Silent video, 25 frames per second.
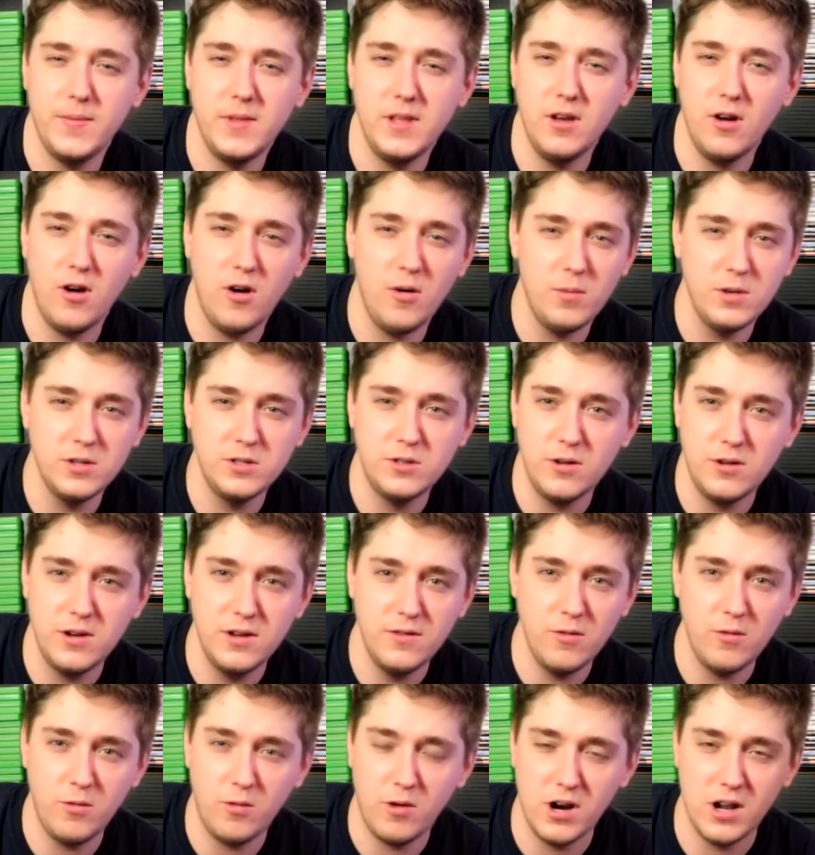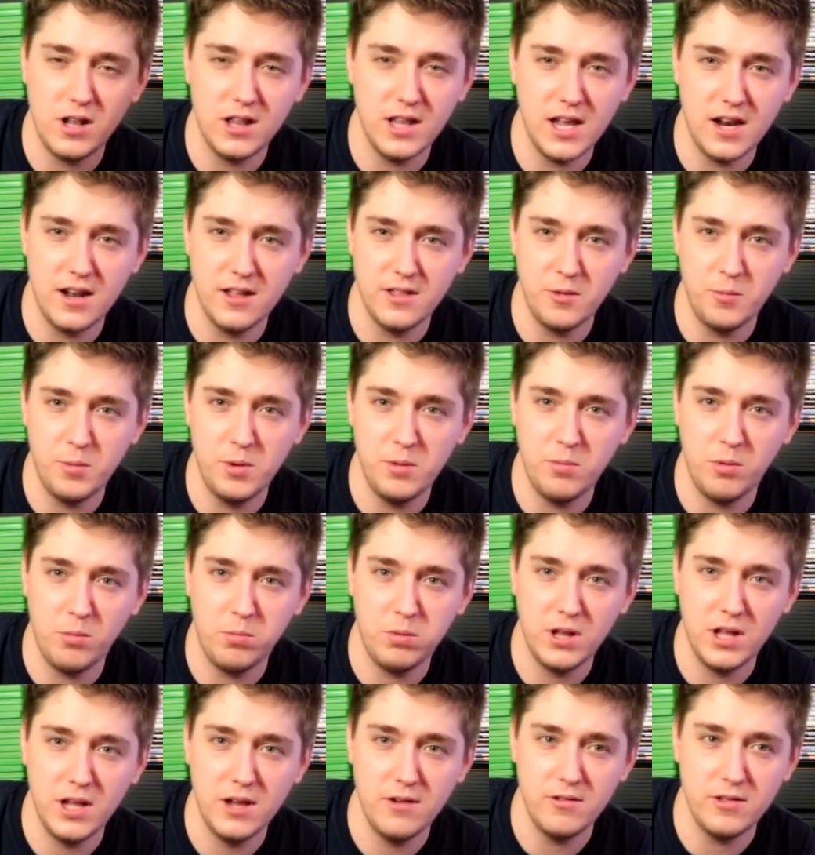you almost don't even want to let other people
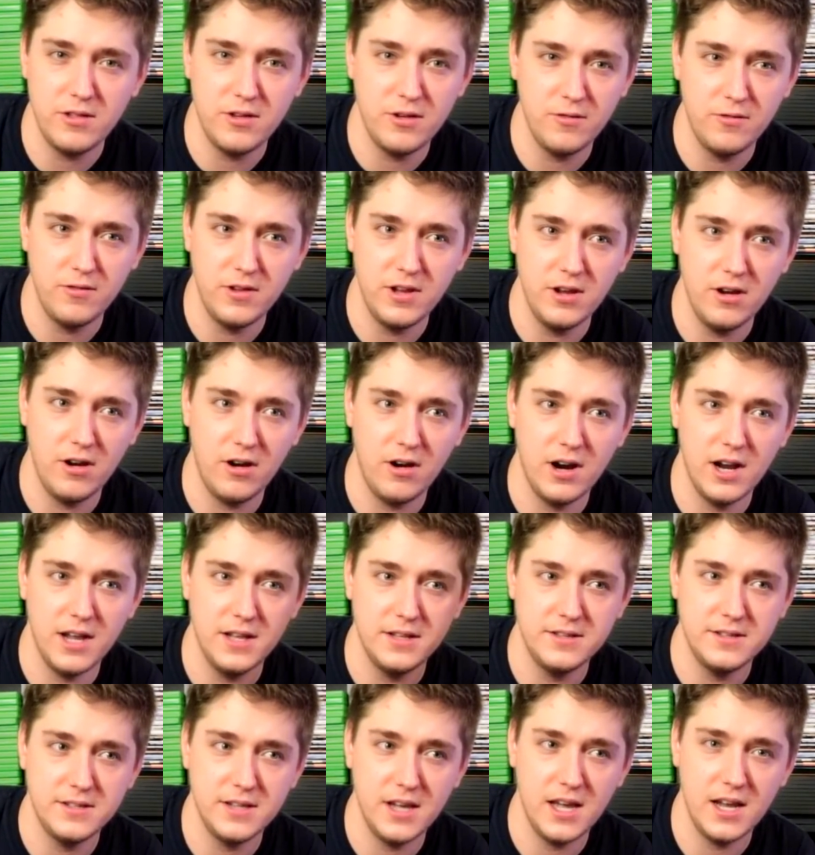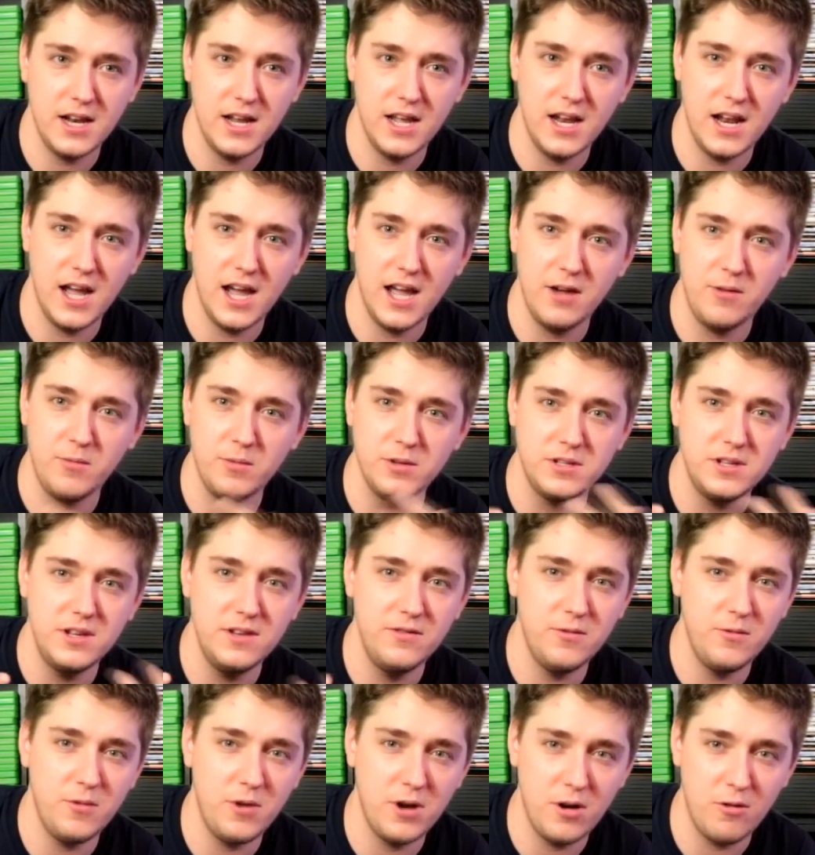play with your VR headset, and I almost
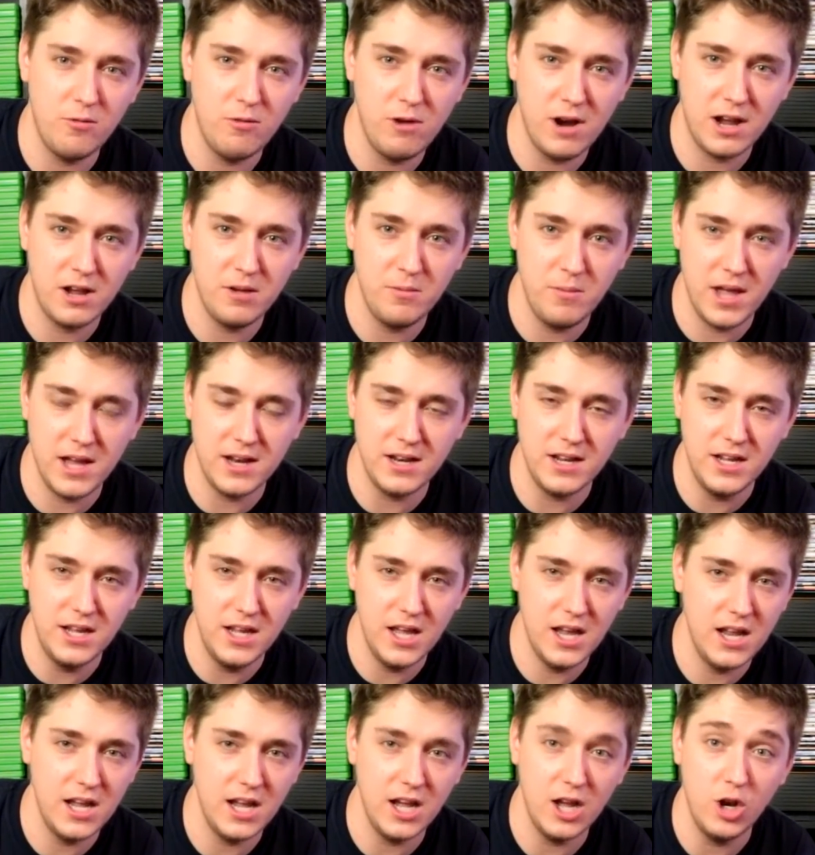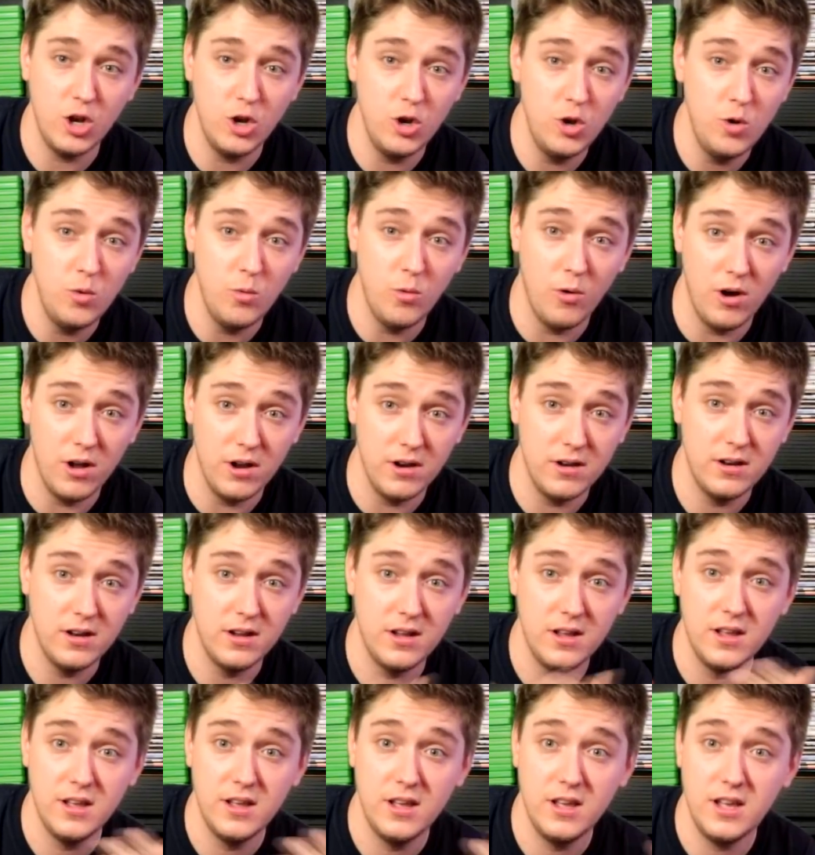even want to recommend getting a new one
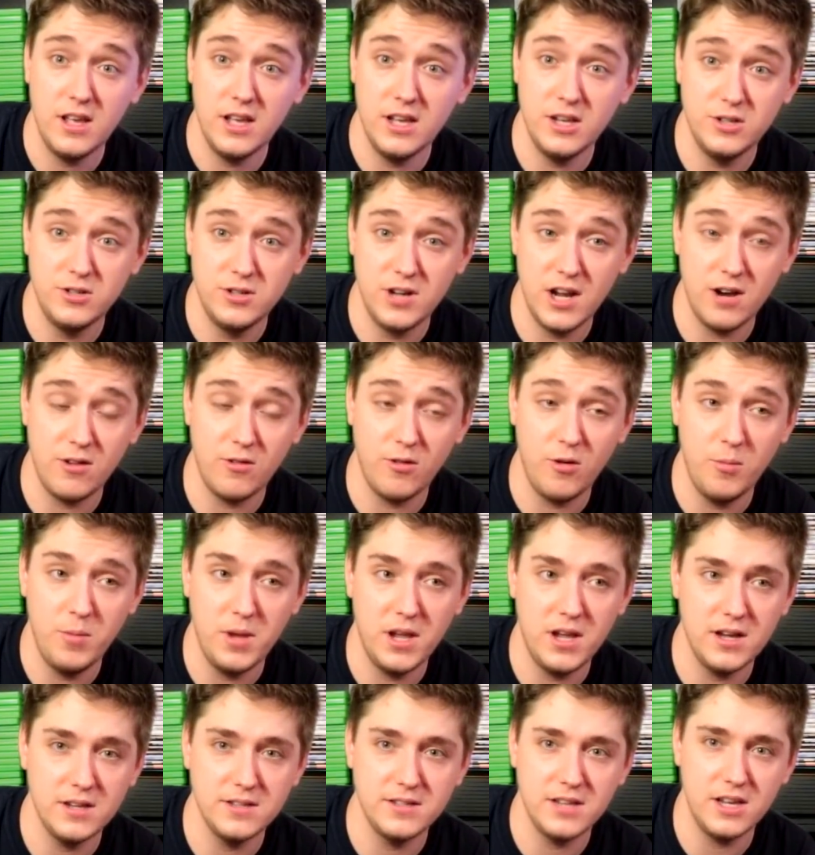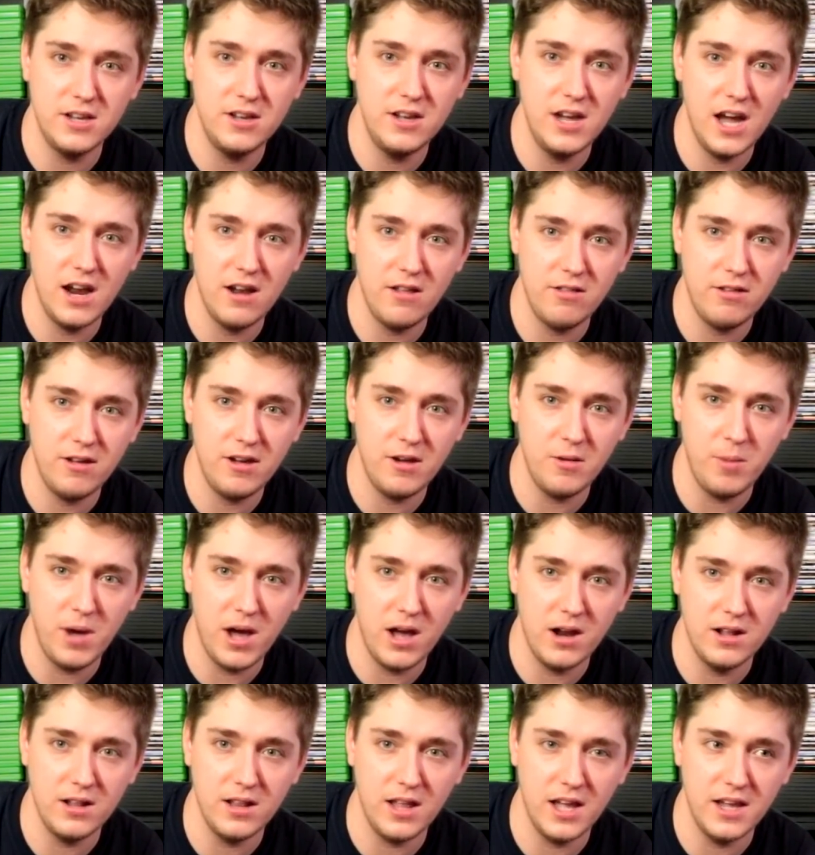in general, because like you got to think
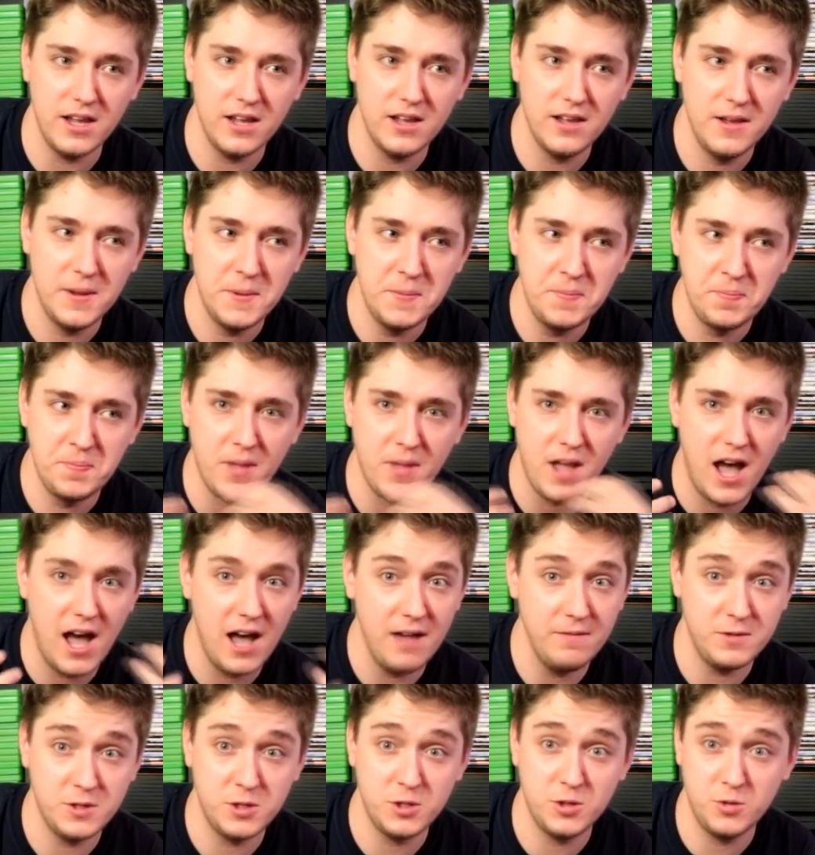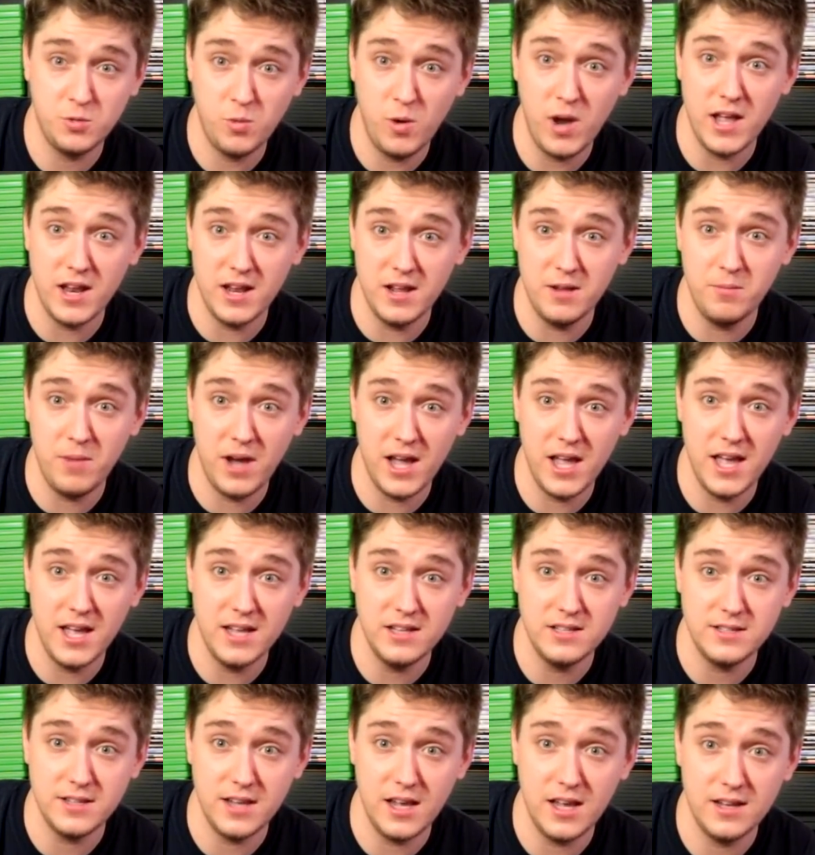about it, like I've sweat in my
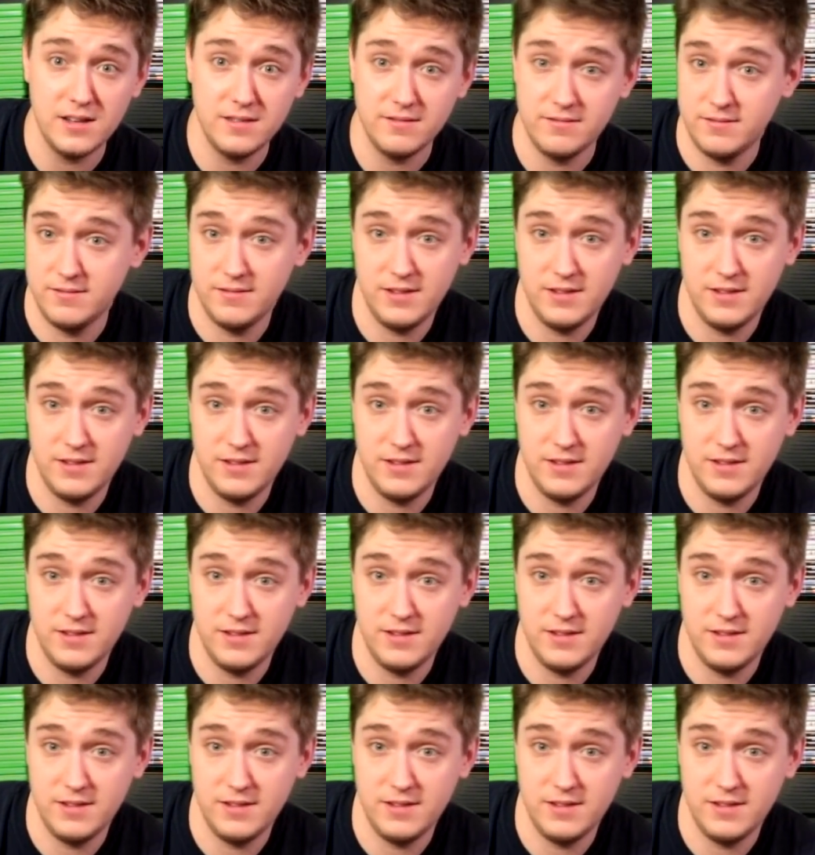headset.